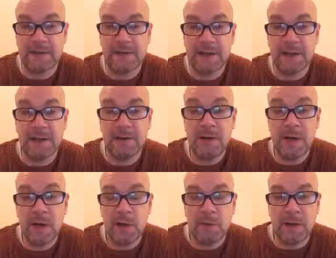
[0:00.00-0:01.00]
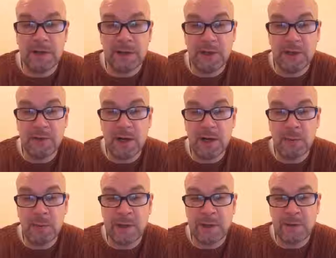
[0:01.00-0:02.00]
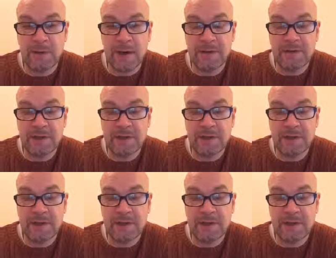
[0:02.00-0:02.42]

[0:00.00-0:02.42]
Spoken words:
venue when you arrive.